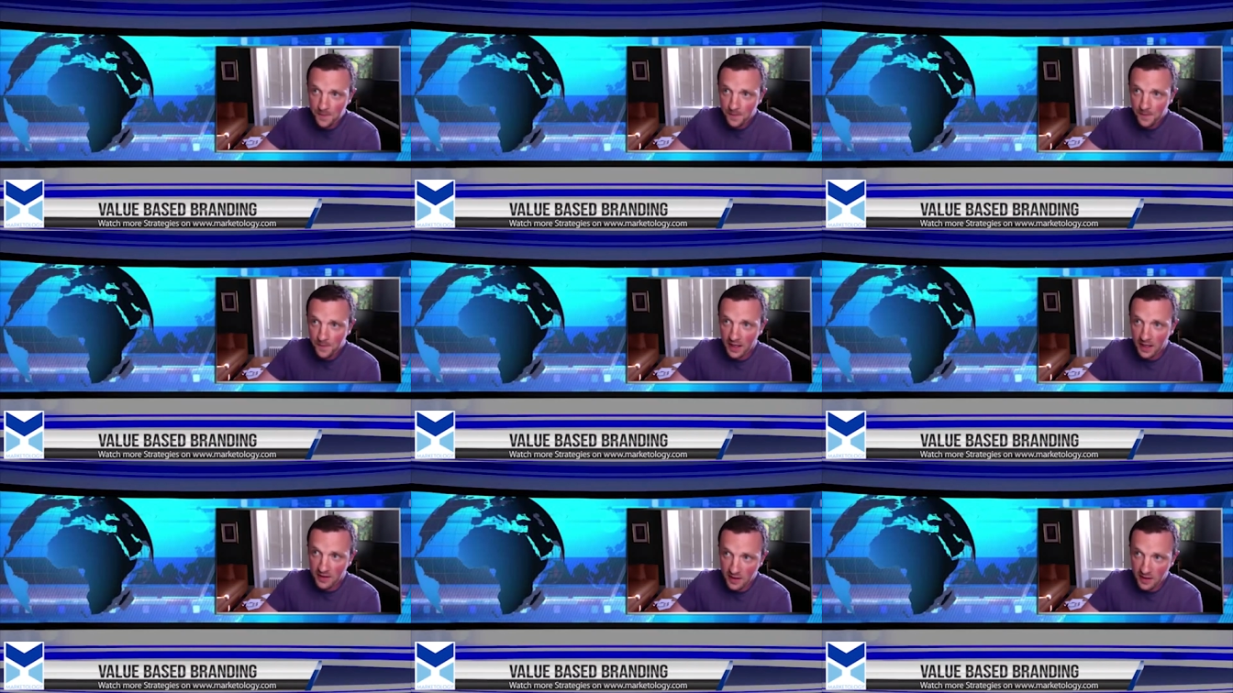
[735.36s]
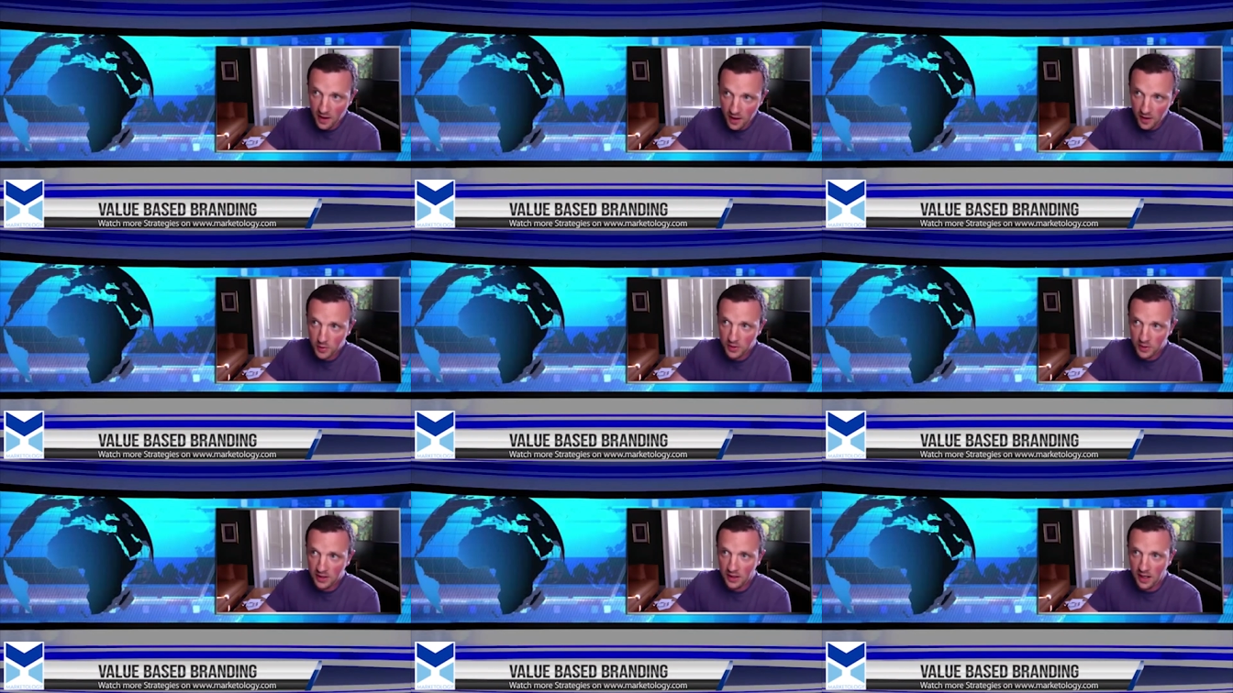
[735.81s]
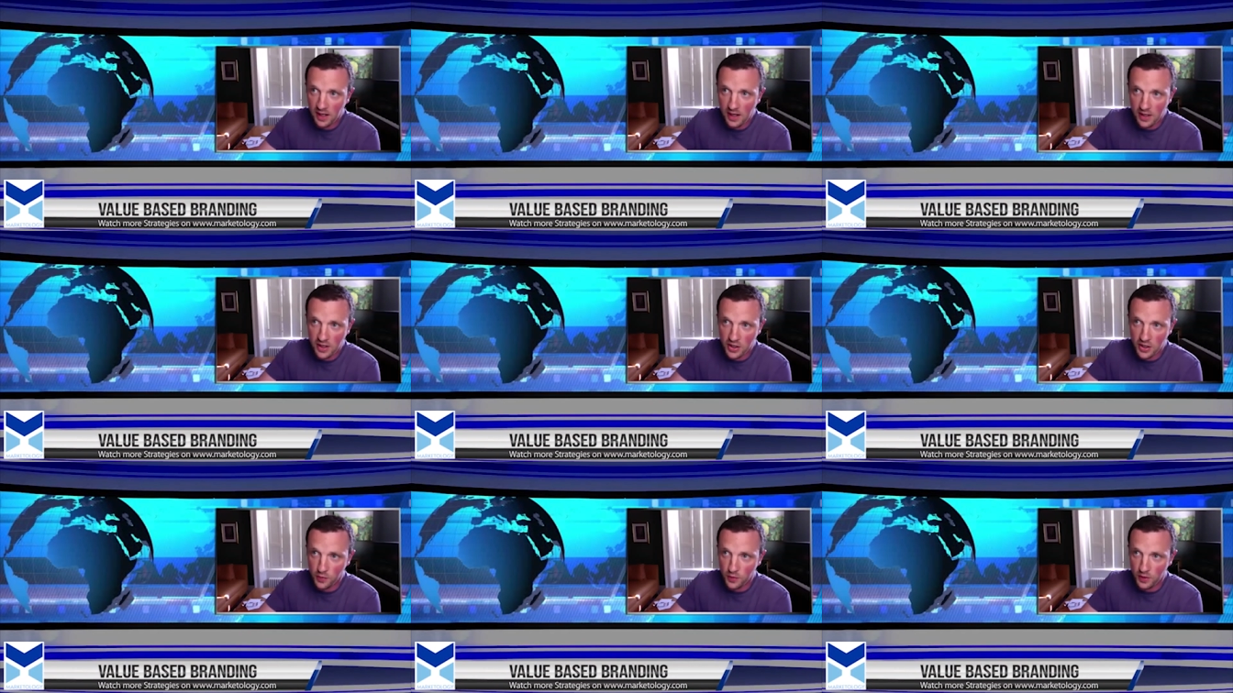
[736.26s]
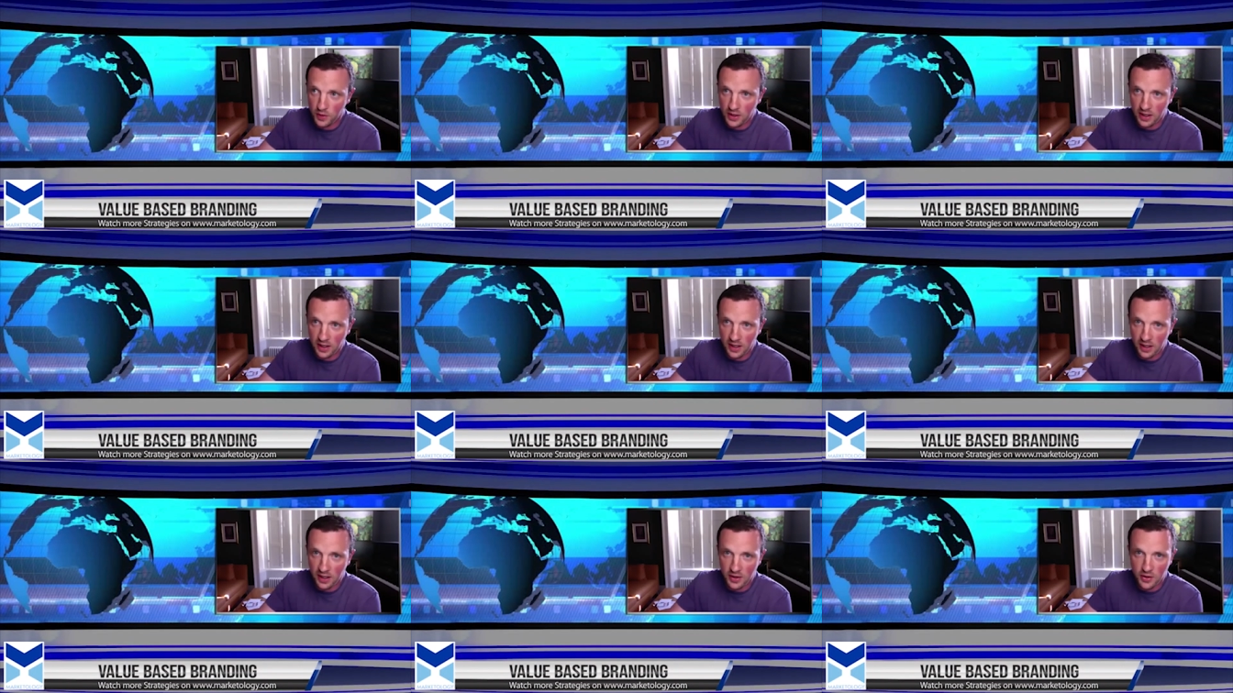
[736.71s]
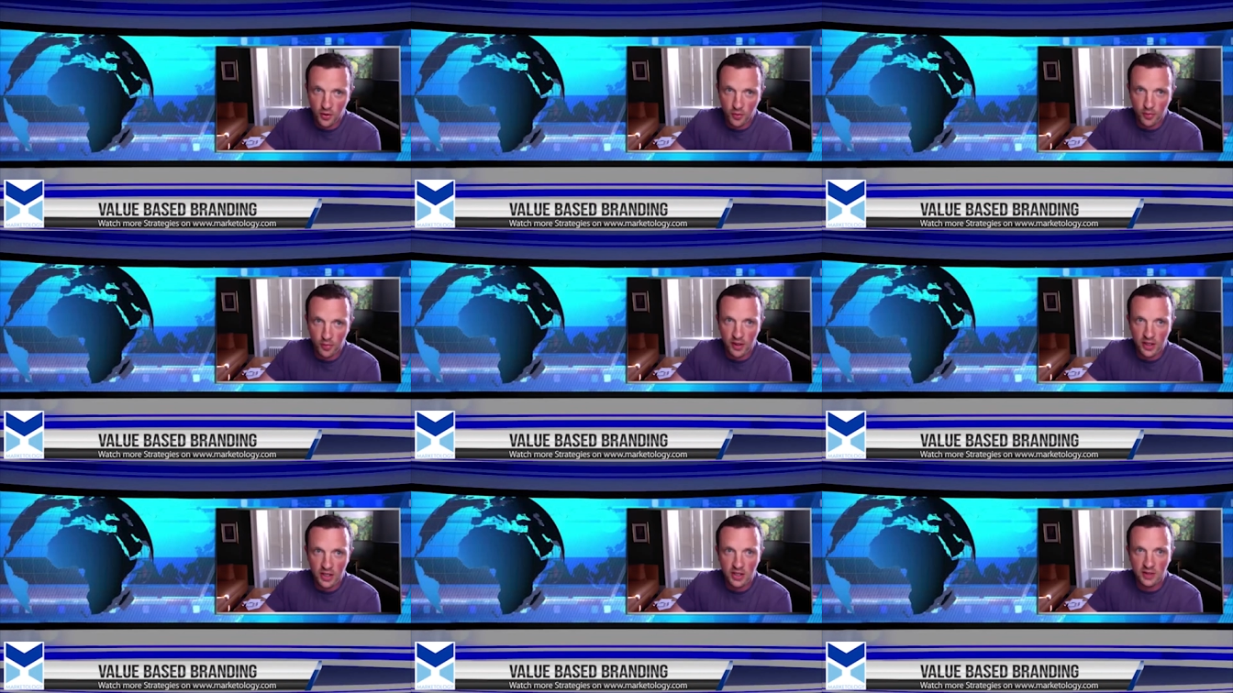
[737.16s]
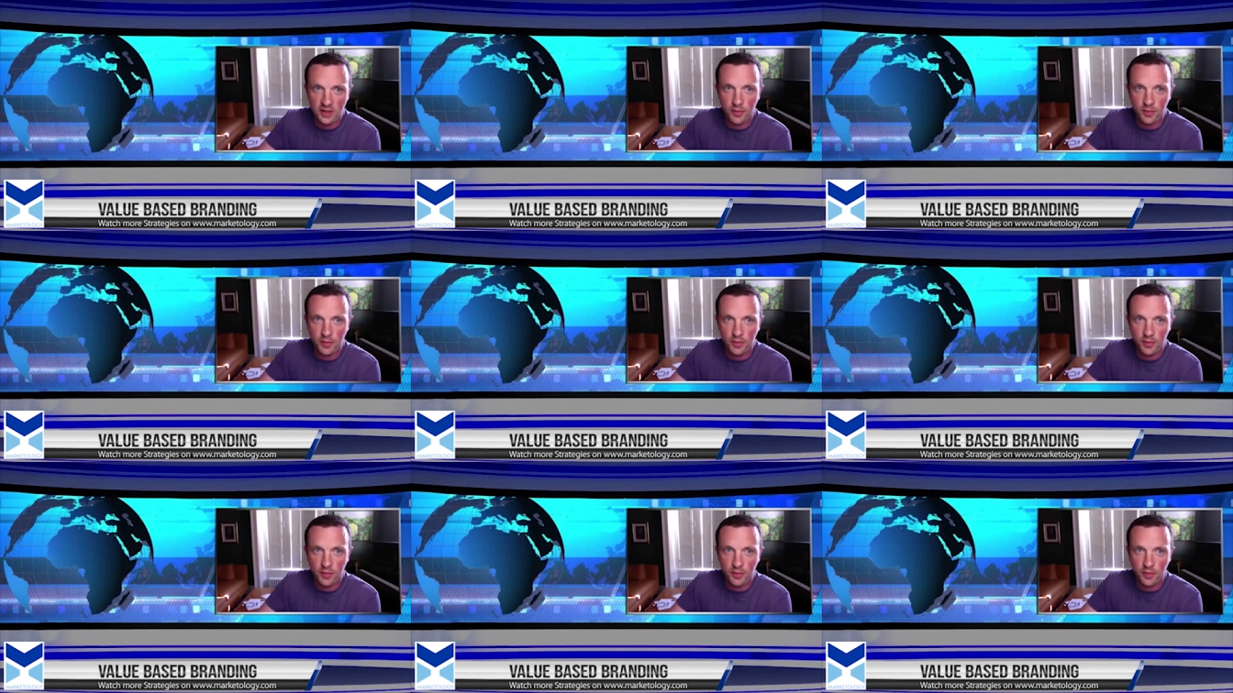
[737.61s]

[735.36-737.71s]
It's hard with the large corporations,